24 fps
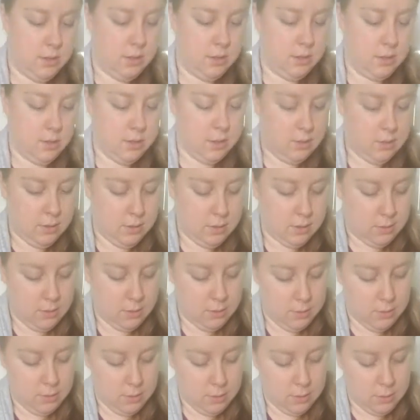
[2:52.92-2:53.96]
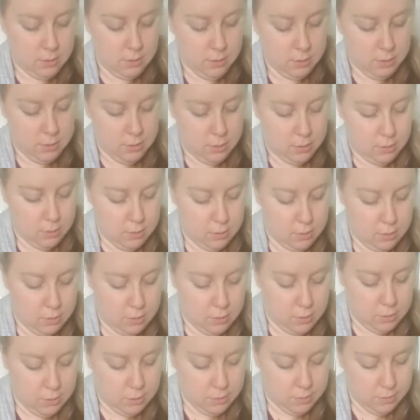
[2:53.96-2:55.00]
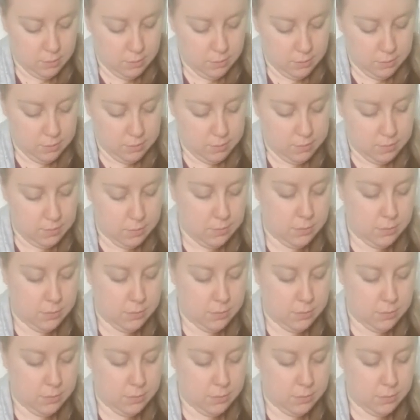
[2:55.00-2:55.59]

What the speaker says: Nobody speaks.